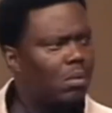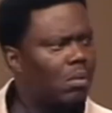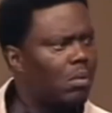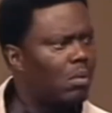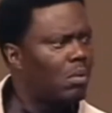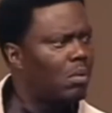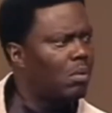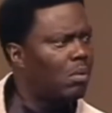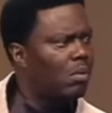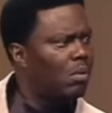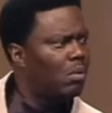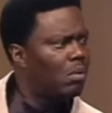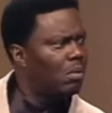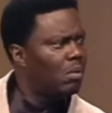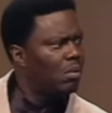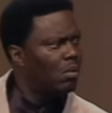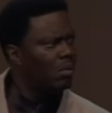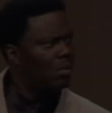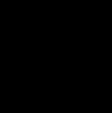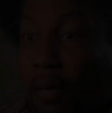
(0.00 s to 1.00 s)
it was the
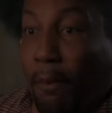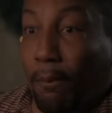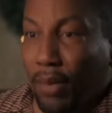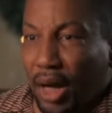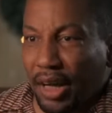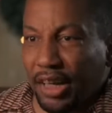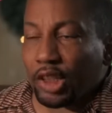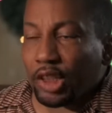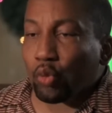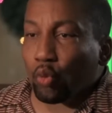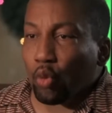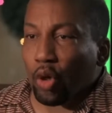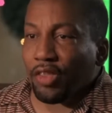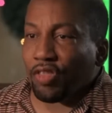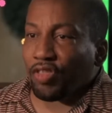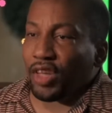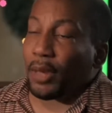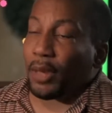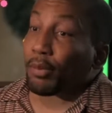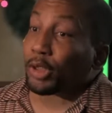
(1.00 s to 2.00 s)
gut-wrenching feeling
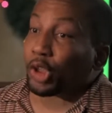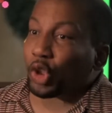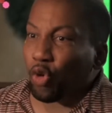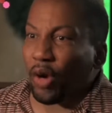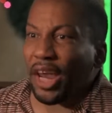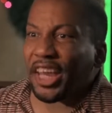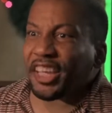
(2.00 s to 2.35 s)
that he was